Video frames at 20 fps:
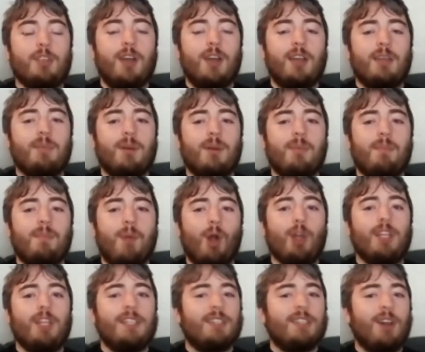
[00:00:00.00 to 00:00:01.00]
about
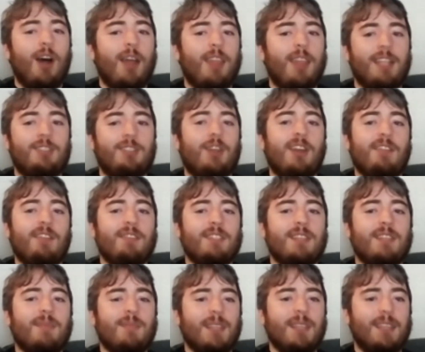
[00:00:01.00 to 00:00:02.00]
market law? That's not even
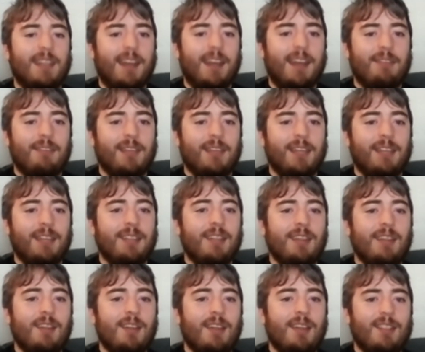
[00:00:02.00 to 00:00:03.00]
something that I've like.
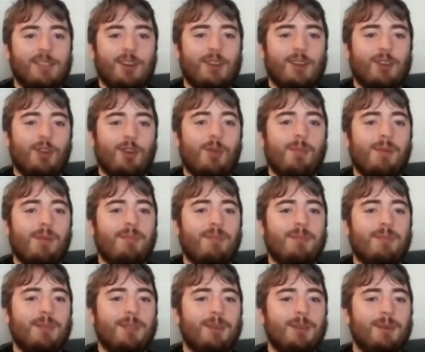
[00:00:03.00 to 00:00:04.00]
That's not a term I'm
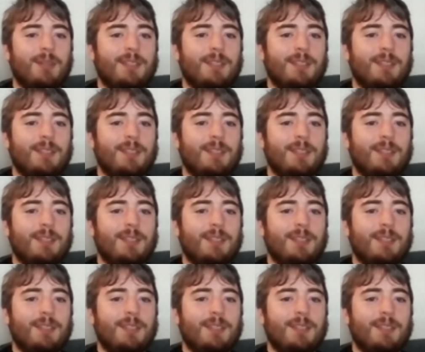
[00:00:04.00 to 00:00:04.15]
familiar with.